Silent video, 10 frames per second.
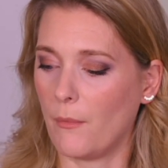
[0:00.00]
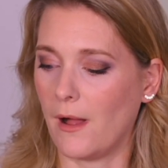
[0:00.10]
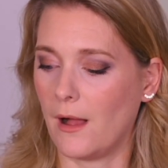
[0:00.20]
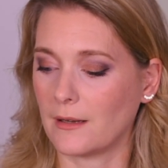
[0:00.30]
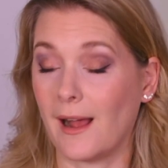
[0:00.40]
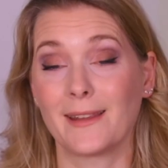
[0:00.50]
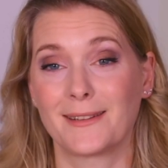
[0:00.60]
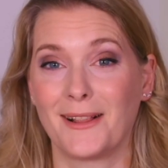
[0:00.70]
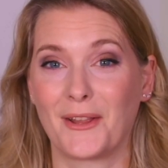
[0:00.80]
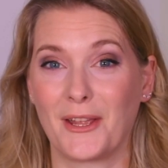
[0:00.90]
but I
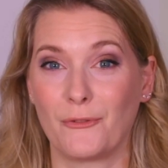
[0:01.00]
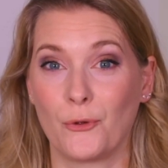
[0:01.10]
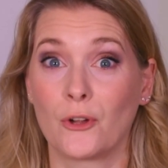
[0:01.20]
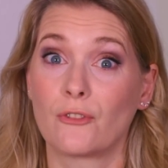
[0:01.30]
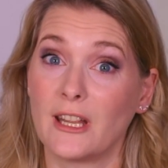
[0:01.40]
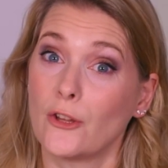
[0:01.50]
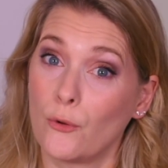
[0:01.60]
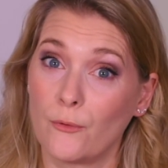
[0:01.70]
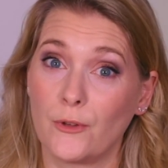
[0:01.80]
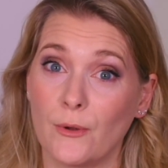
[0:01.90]
still can give you a great
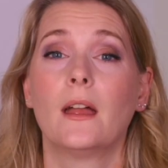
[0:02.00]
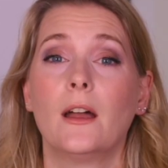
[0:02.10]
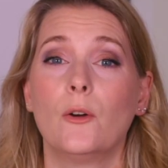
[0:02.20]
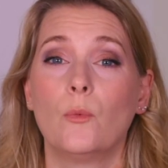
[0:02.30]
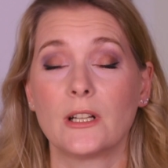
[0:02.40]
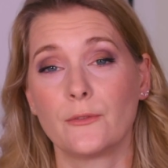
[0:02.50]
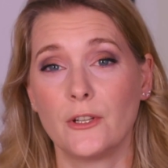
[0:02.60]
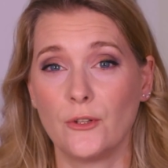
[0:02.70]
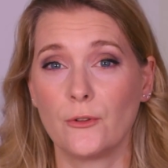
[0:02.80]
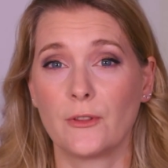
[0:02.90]
overview. One of the
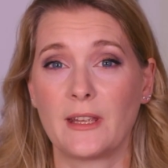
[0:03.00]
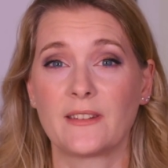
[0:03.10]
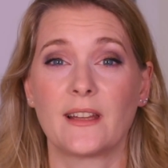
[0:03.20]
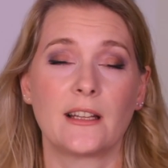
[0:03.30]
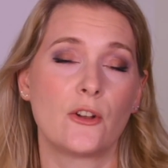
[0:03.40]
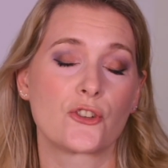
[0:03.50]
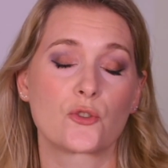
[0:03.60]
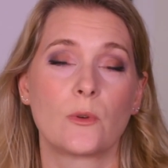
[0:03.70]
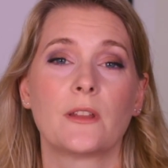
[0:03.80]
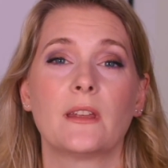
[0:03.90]
new things they
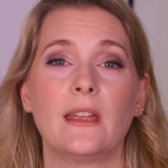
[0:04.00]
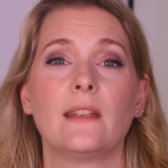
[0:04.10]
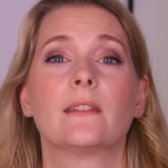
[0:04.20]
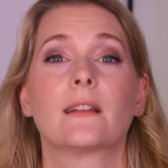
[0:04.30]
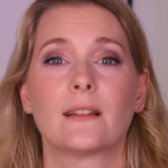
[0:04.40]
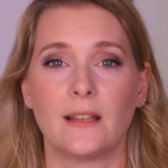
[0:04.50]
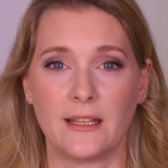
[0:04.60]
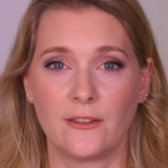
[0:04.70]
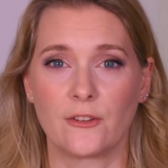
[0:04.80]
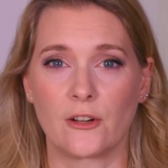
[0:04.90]
launched with is
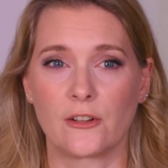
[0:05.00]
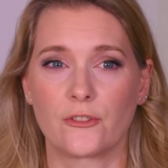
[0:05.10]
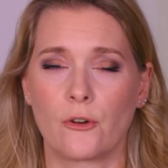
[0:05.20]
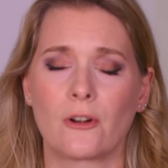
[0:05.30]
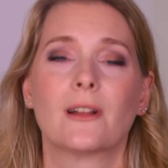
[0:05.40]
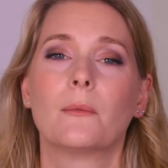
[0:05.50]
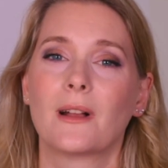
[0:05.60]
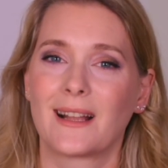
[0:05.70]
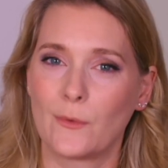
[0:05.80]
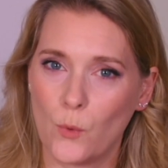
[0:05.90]
cleansers, or
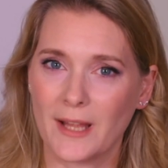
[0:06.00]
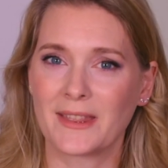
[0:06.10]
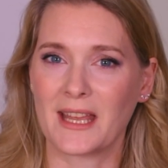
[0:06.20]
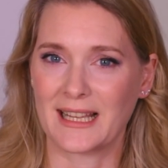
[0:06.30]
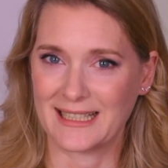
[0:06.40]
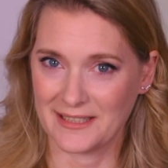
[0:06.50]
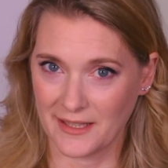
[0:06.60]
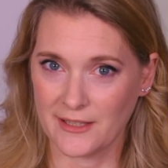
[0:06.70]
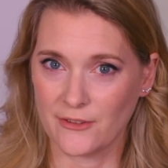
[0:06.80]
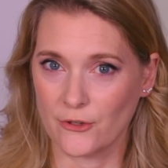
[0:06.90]
one
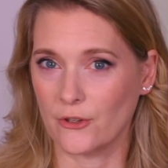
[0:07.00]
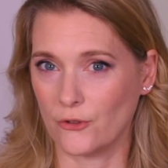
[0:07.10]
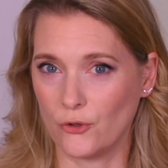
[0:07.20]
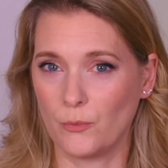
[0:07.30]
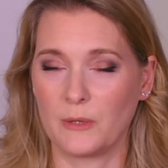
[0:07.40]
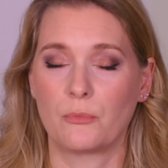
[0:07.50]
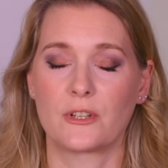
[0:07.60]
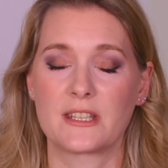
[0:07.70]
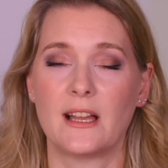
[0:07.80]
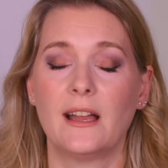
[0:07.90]
cleanser to be
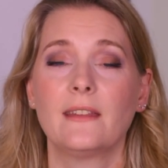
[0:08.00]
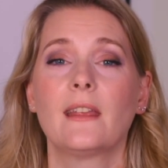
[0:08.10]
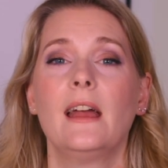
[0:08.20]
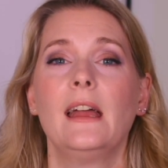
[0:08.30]
precise,